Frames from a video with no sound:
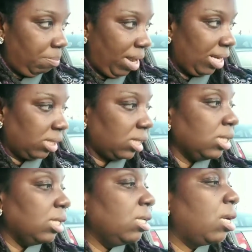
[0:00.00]
My bank
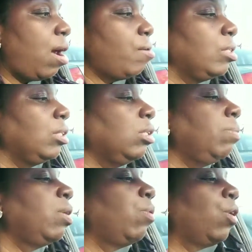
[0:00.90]
is in here though.
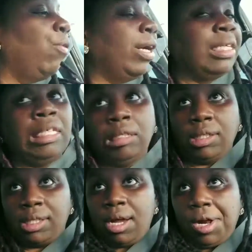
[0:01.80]
My bank with a credit
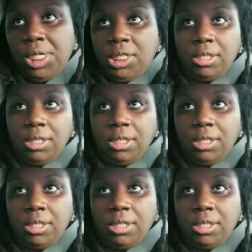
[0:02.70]
union.